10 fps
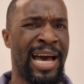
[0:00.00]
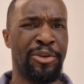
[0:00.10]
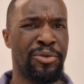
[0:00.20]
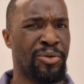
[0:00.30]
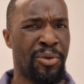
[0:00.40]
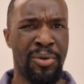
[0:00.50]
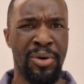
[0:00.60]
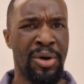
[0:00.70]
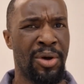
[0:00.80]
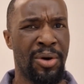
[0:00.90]
I don't know
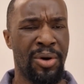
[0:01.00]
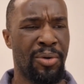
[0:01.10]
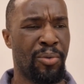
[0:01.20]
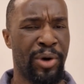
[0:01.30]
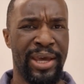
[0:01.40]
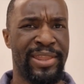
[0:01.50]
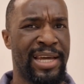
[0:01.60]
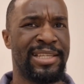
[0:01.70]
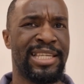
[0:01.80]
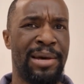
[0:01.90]
where
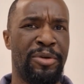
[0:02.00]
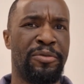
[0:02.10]
that is coming